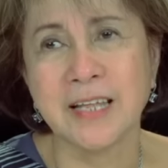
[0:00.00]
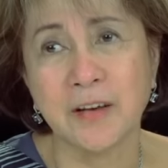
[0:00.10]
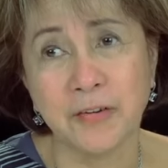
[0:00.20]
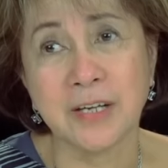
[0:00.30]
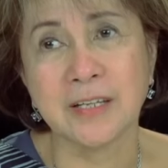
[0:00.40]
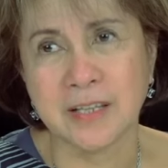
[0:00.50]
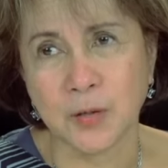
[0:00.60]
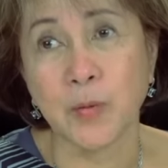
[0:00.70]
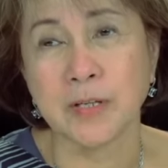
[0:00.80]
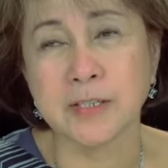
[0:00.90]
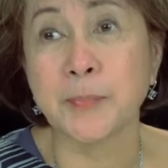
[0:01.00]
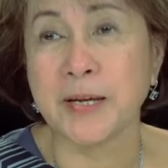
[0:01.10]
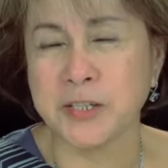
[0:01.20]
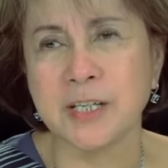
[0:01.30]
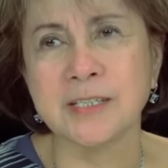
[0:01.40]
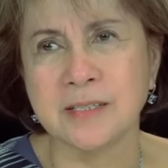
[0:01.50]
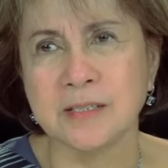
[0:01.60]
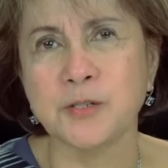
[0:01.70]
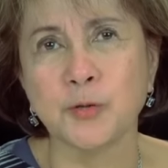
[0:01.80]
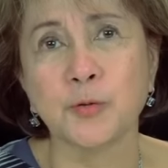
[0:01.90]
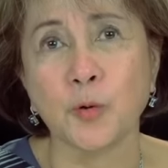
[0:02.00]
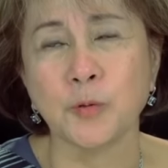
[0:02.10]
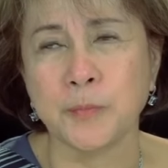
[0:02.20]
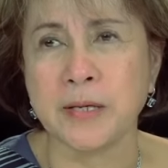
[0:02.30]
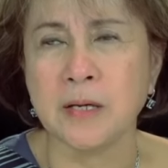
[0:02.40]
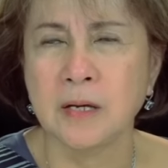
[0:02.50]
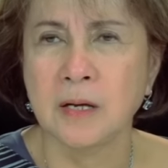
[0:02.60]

definitely will, especially since you told me